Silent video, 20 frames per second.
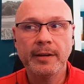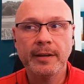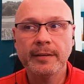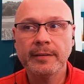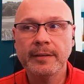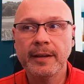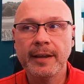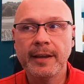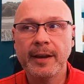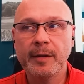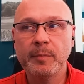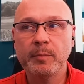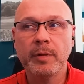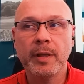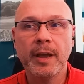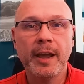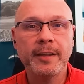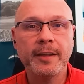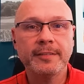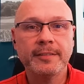I had a
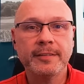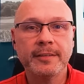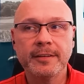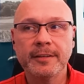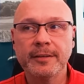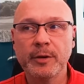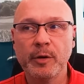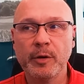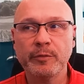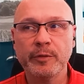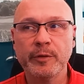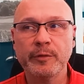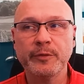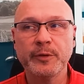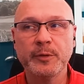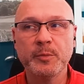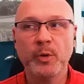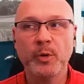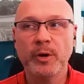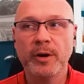blast. I could go for a
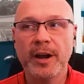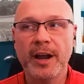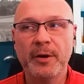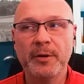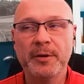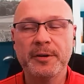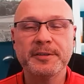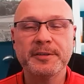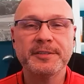few more hours.